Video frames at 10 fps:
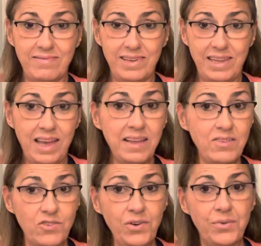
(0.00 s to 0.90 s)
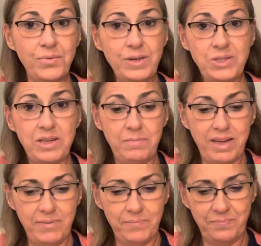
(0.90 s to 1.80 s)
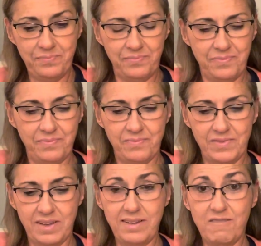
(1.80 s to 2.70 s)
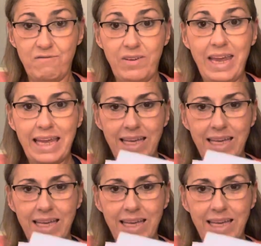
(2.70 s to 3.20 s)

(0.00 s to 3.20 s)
And that's true. We shouldn't be. It's fake.